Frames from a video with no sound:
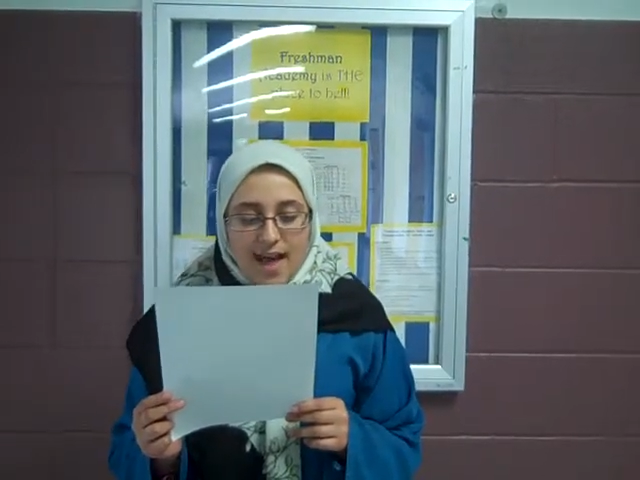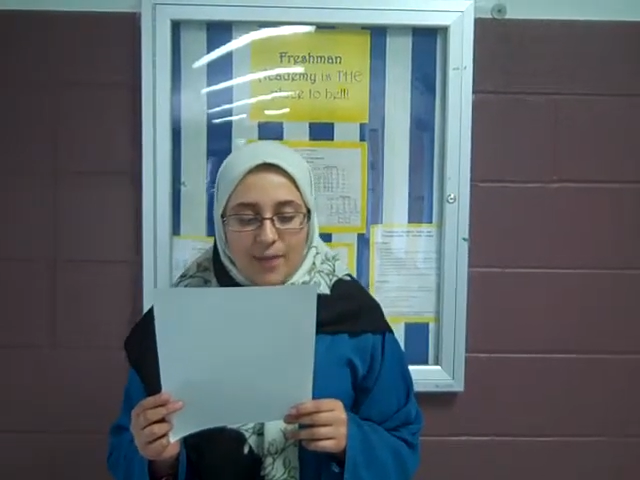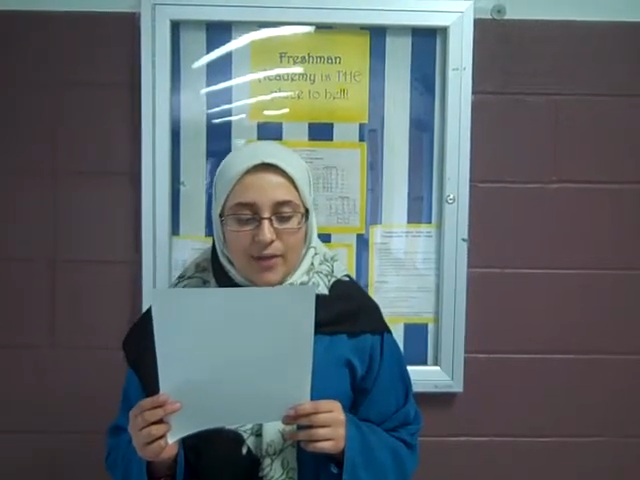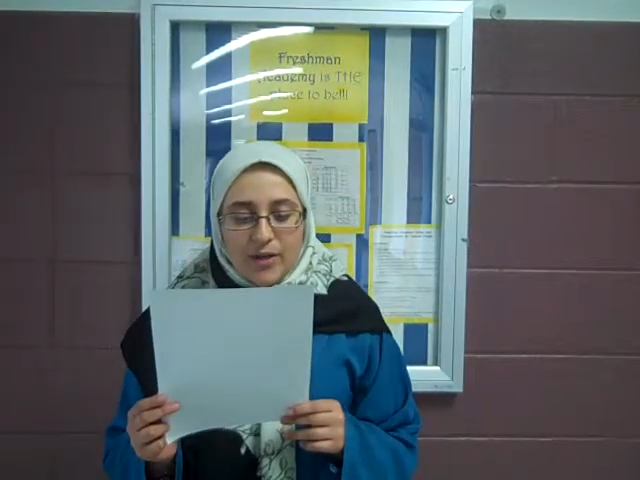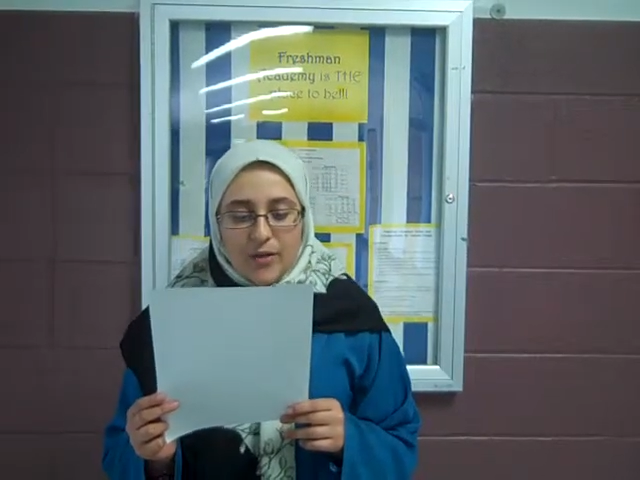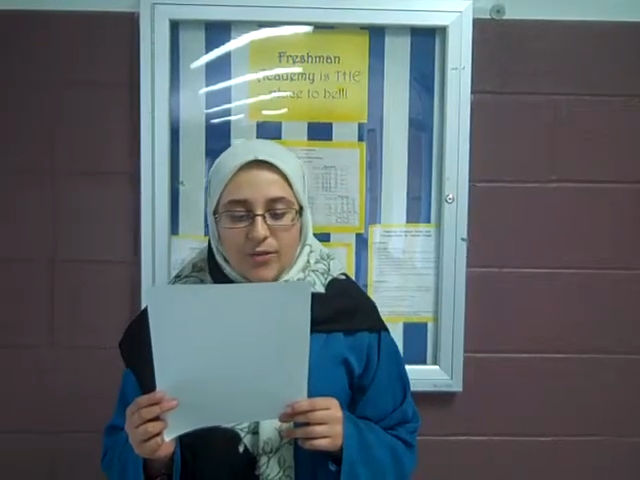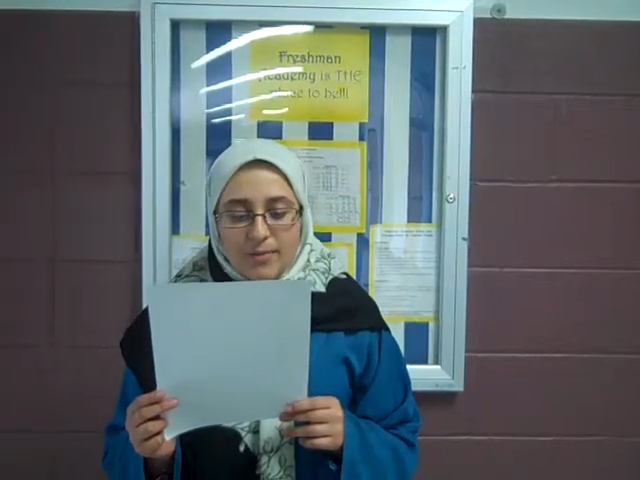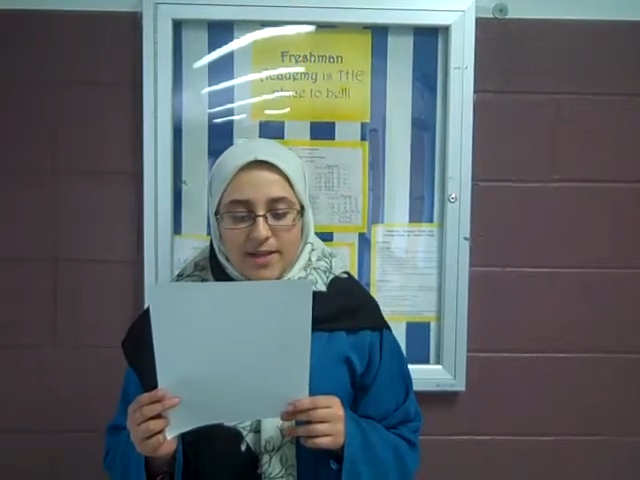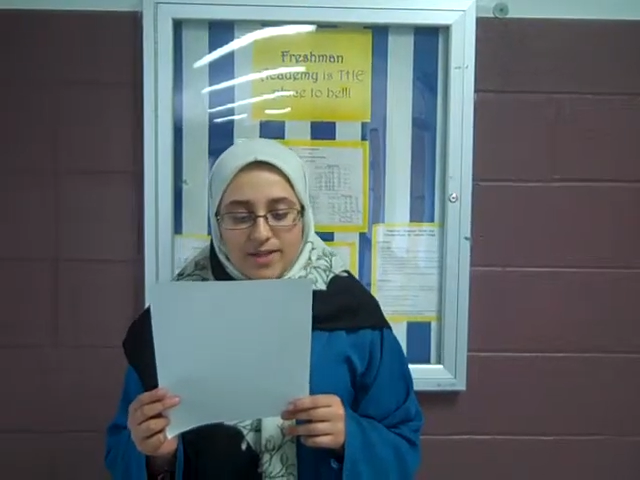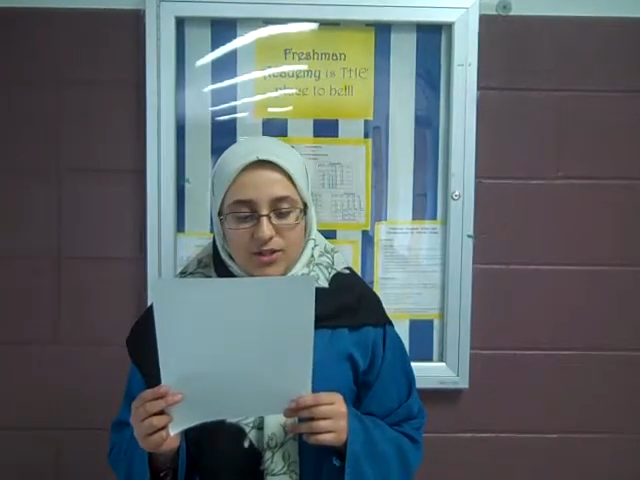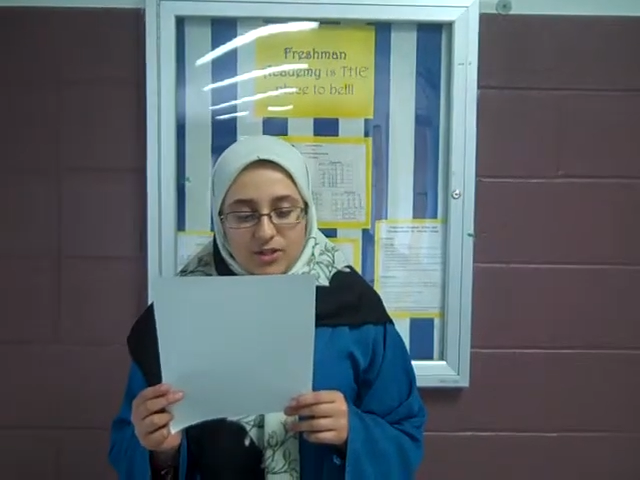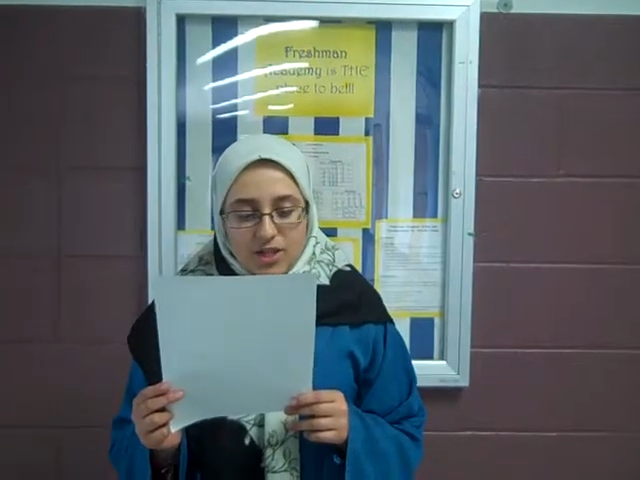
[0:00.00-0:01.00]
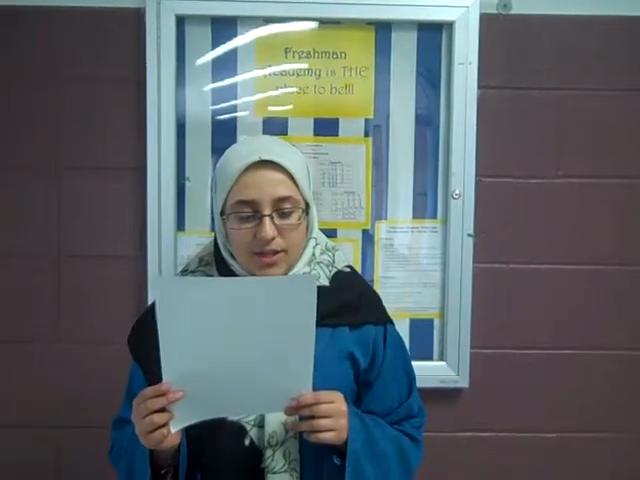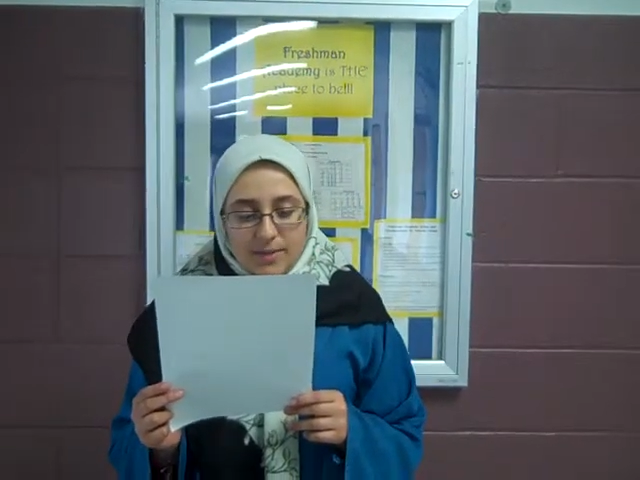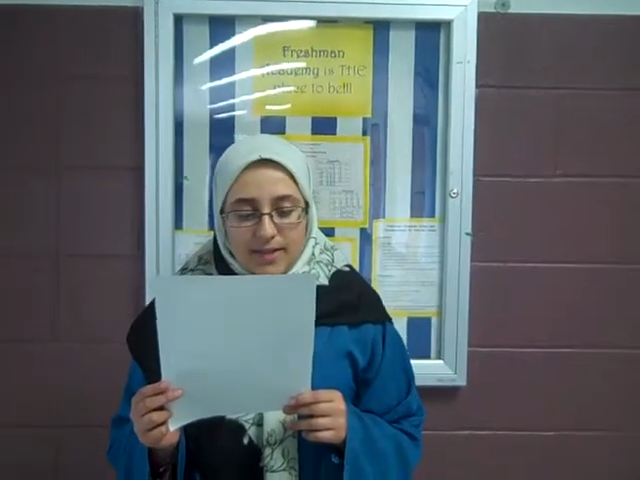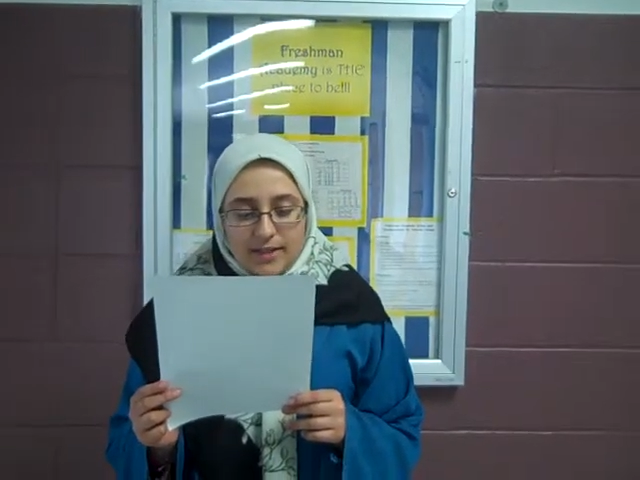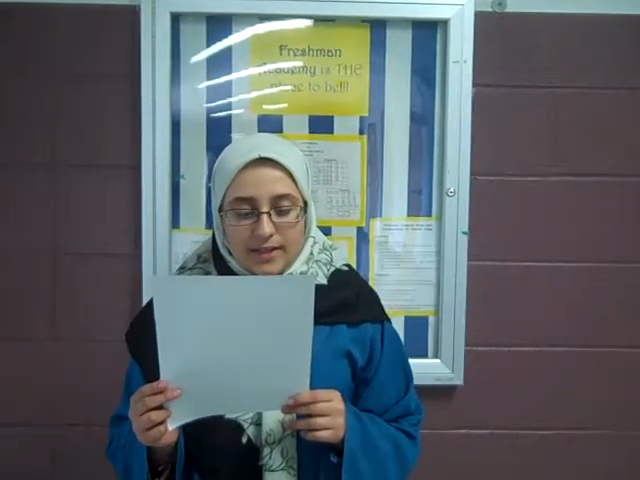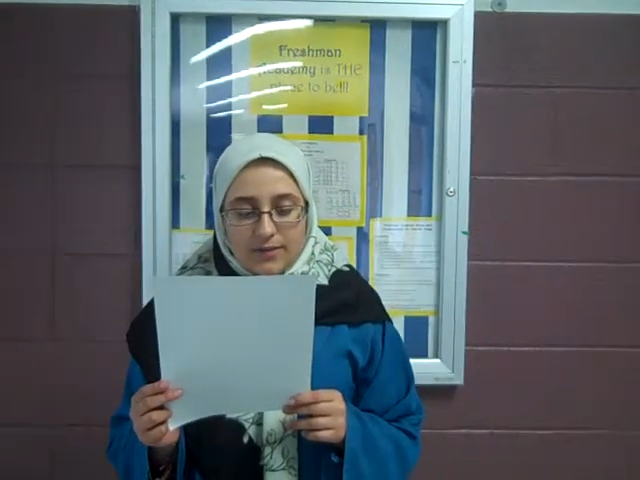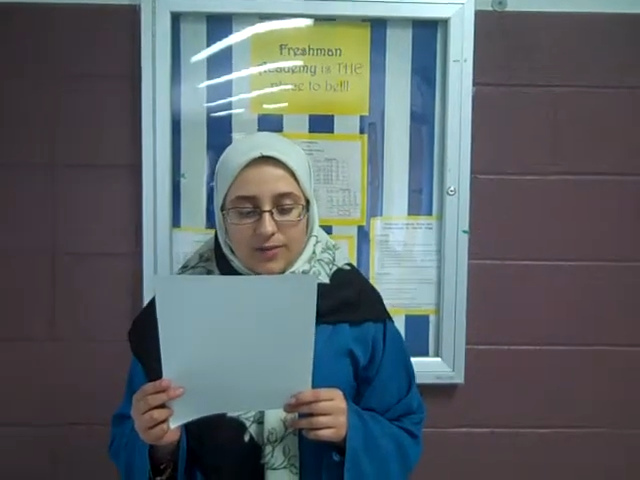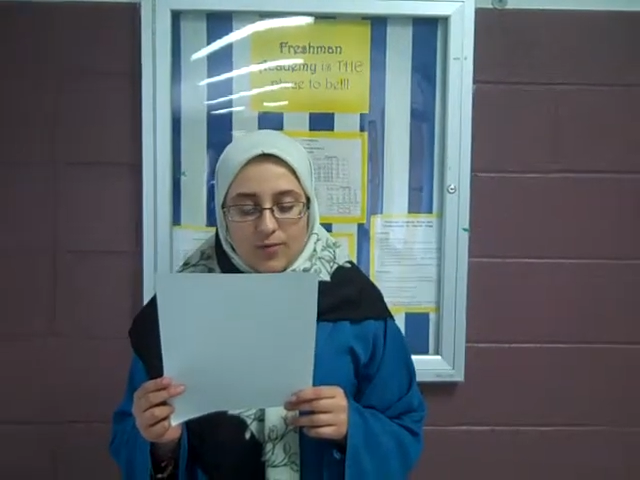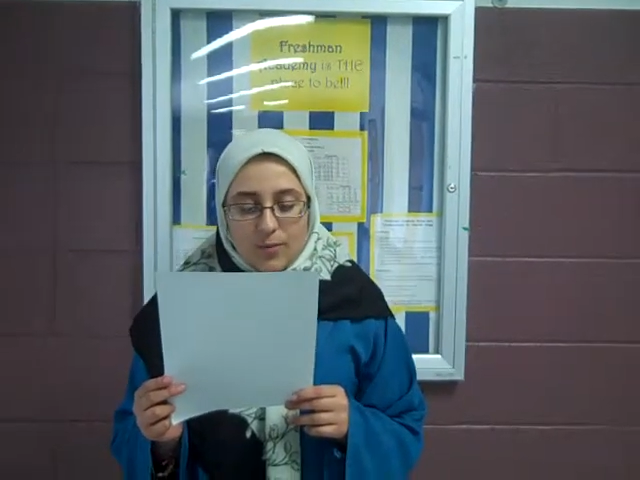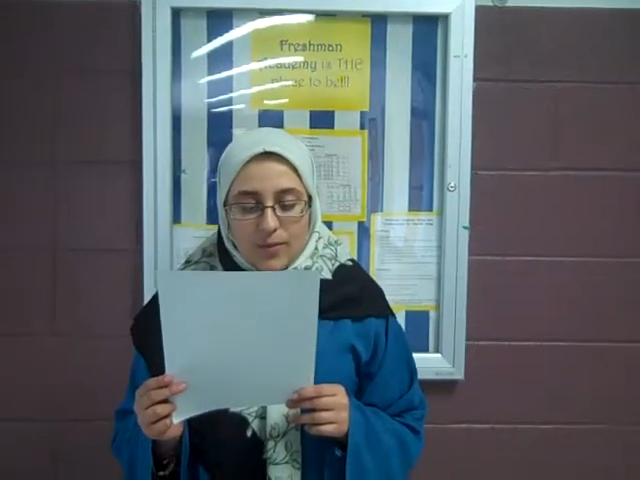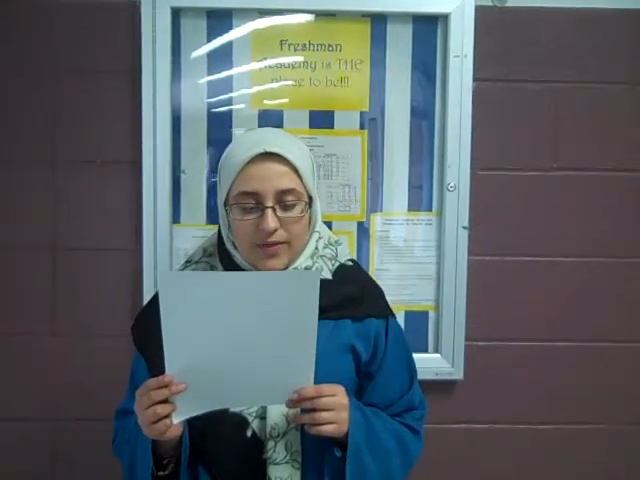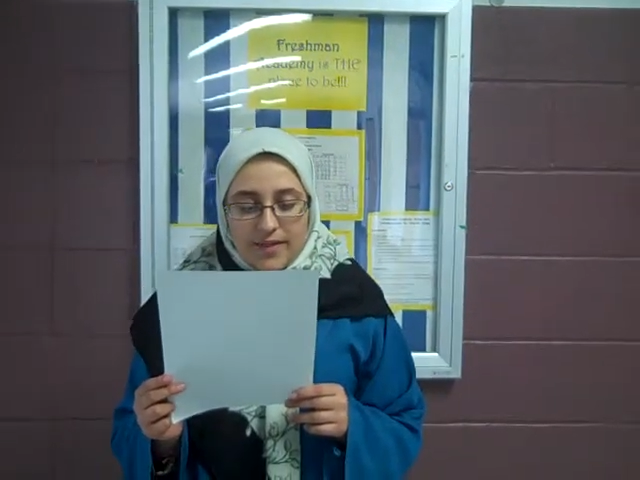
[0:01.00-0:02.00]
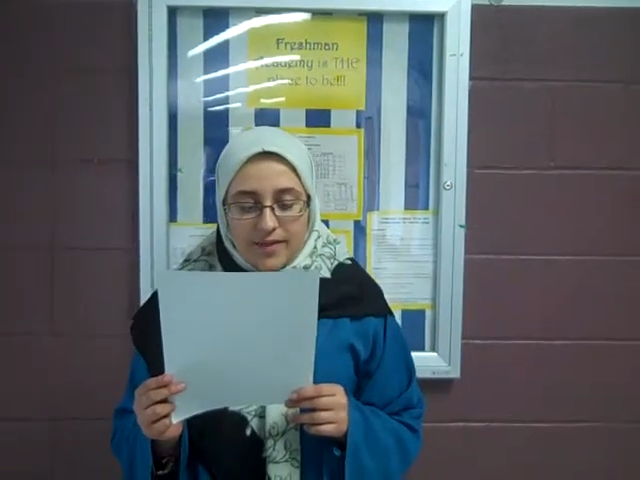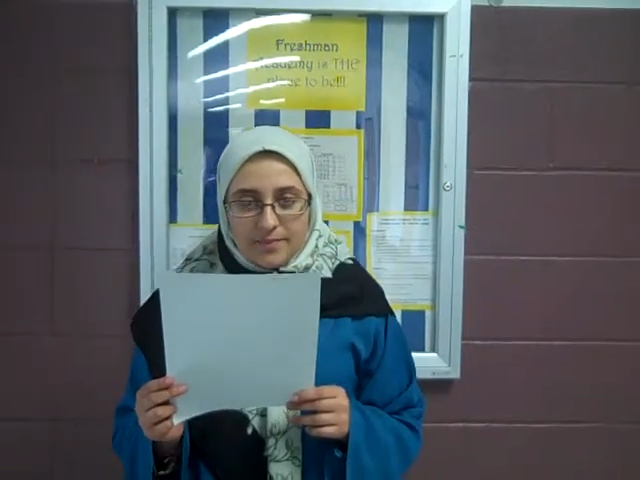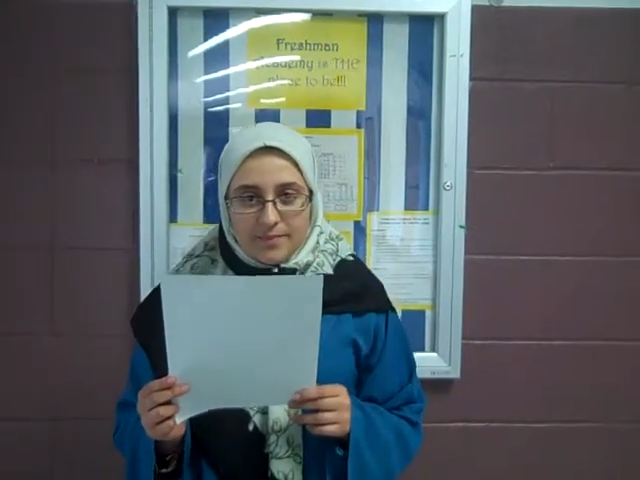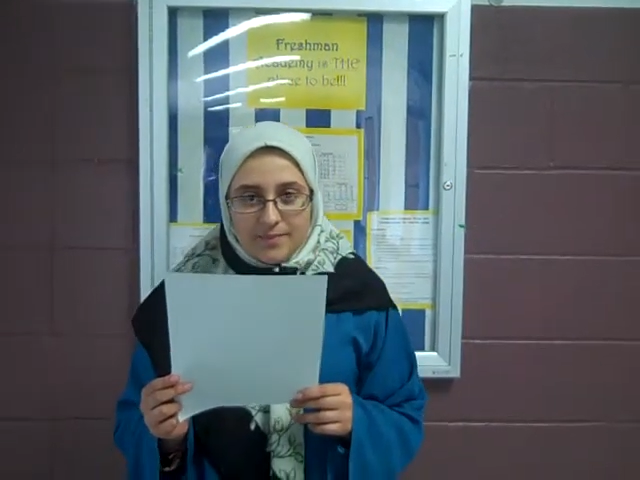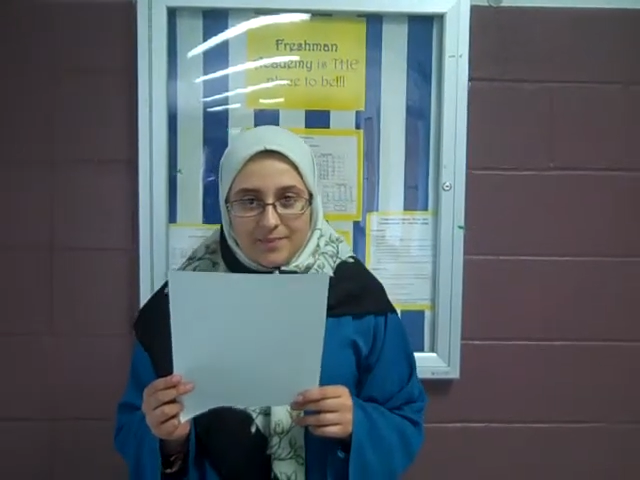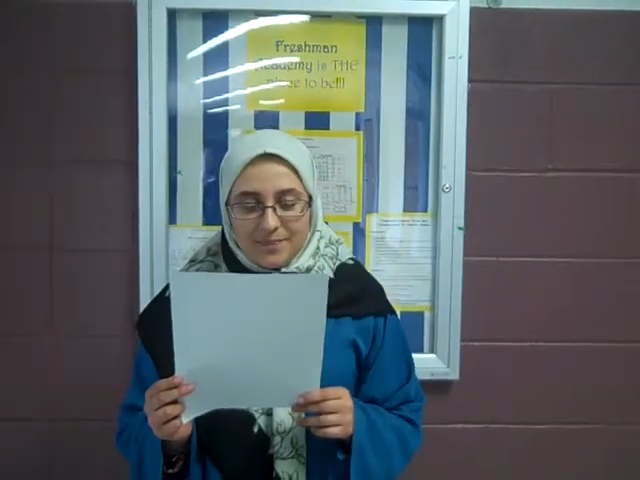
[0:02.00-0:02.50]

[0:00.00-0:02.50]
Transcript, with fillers: And we know the message can be delivered from within.